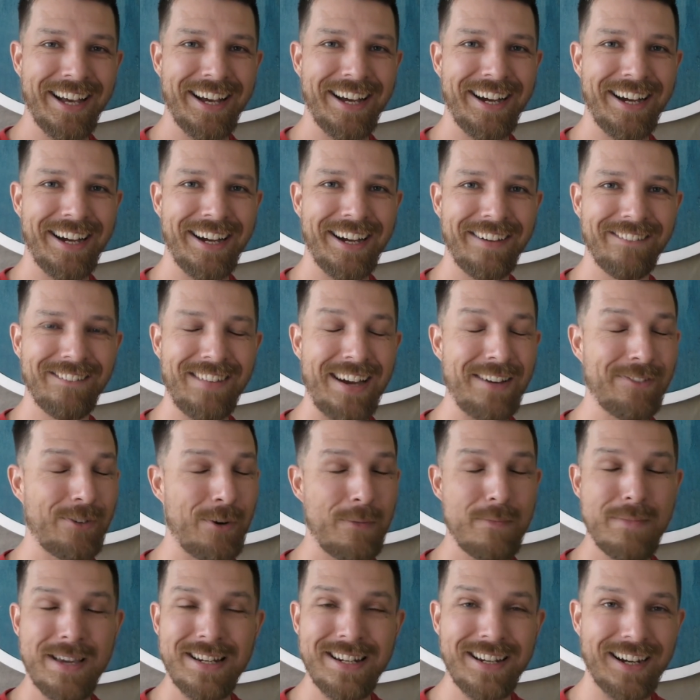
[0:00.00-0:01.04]
I've
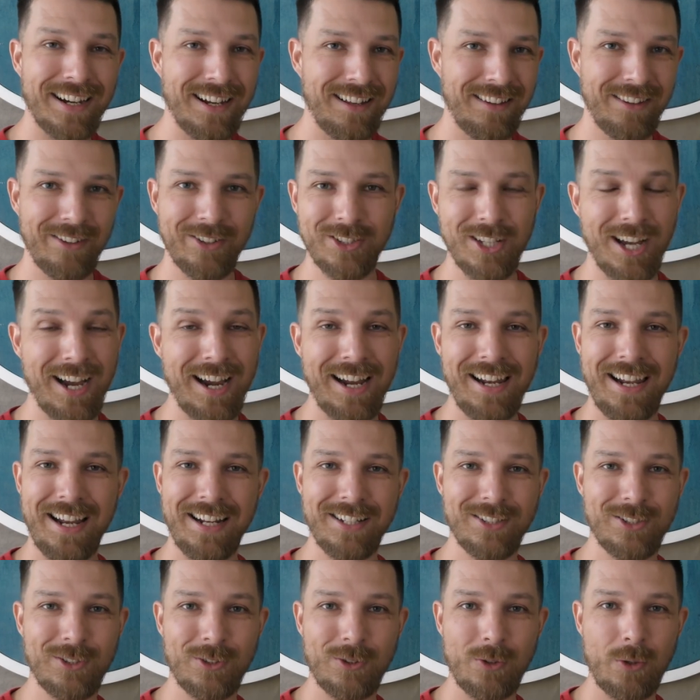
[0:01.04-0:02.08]
got many other
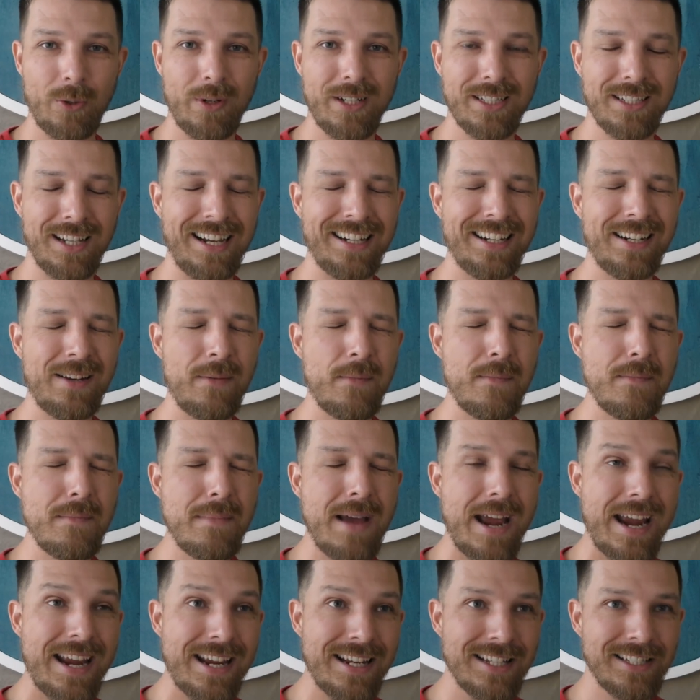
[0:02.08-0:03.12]
Thailand stories. I had an
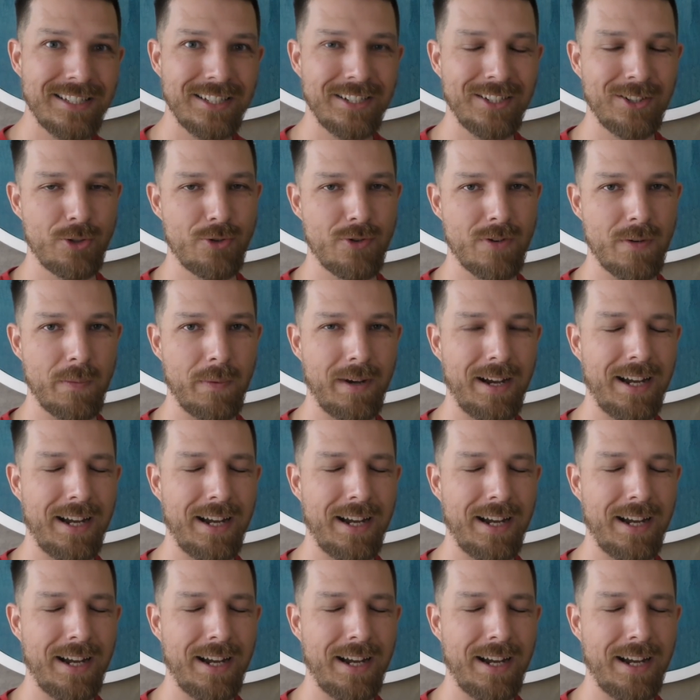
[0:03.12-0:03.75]
amazing trip.